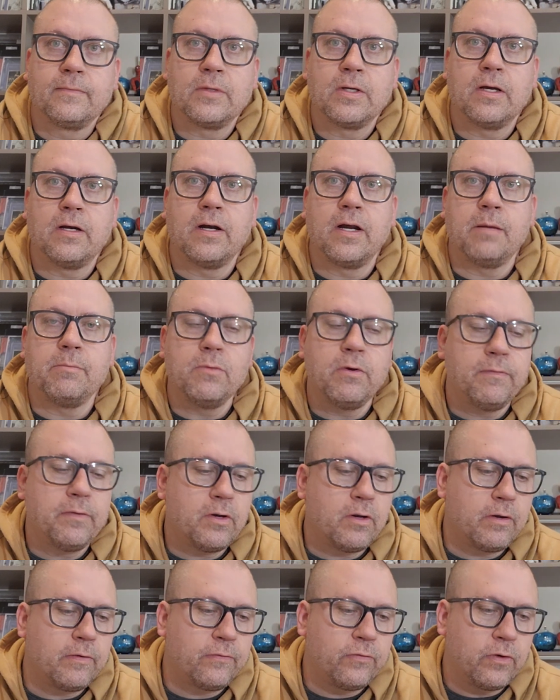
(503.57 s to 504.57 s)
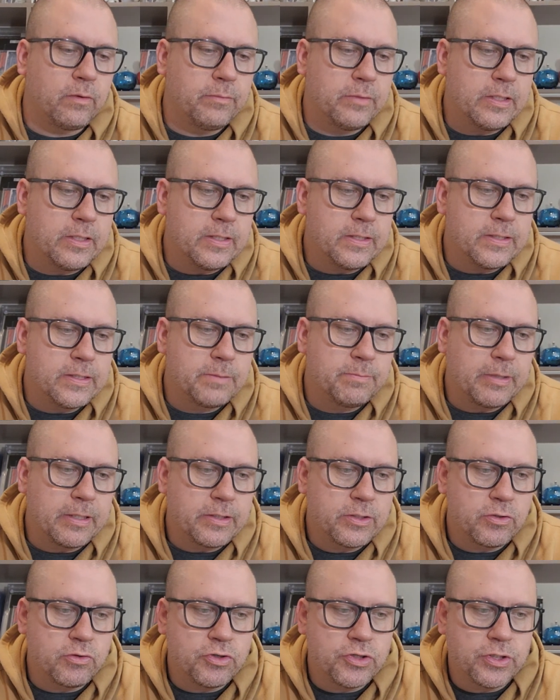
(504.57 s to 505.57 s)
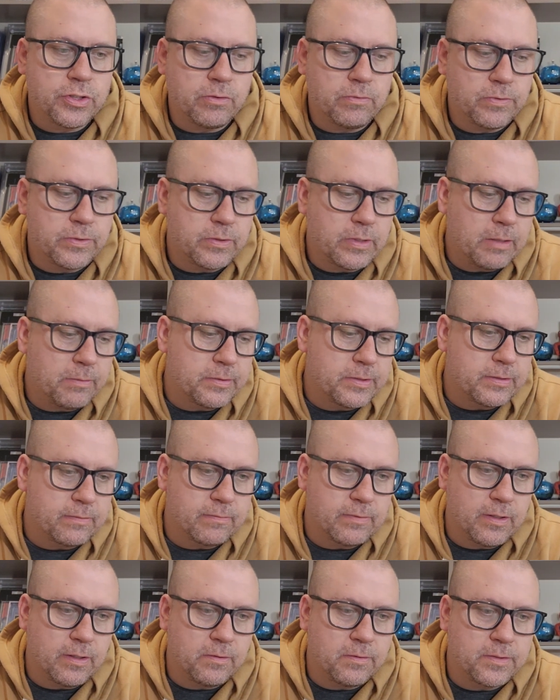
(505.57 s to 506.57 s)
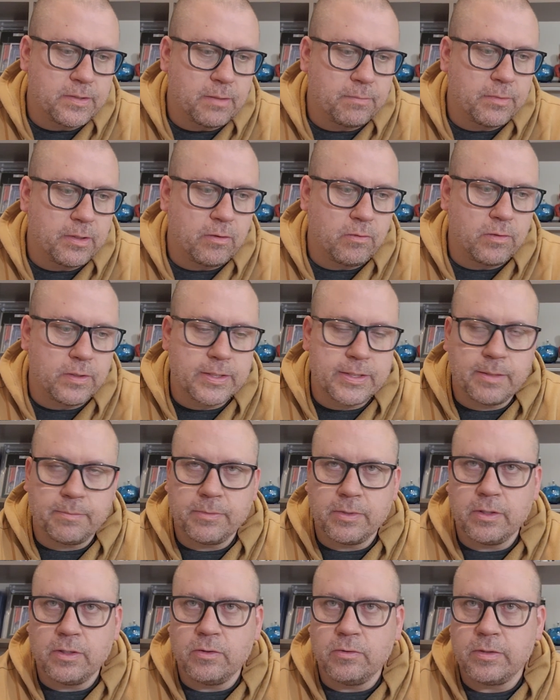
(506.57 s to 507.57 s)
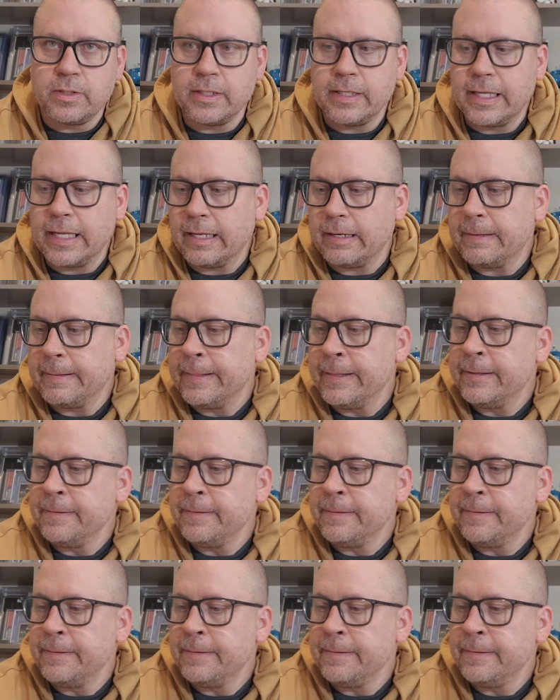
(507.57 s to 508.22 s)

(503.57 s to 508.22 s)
All right, moving on from the Spencer shoes. So that was, something old, something new to that.